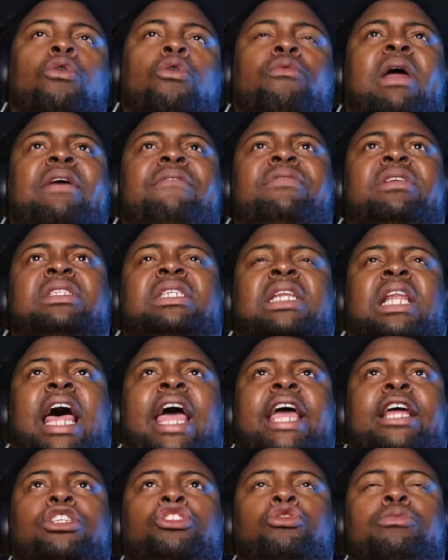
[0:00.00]
Ravens
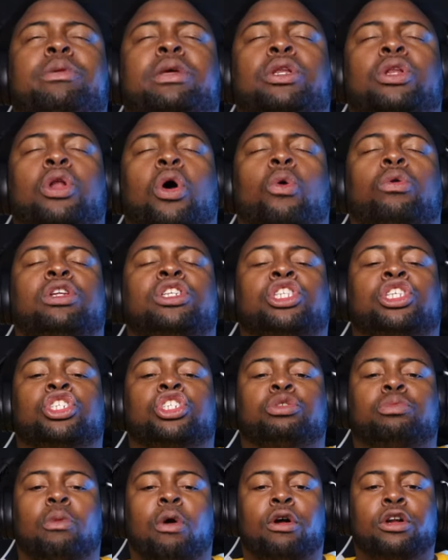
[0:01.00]
like to be known as the
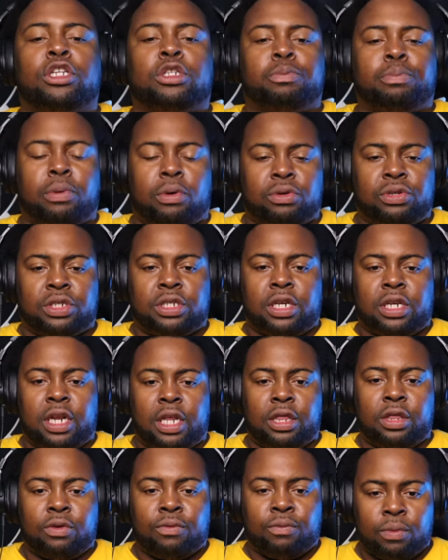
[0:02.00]
smartest person
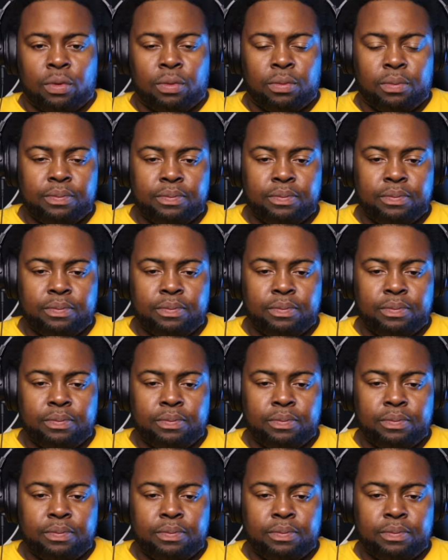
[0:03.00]
in the room.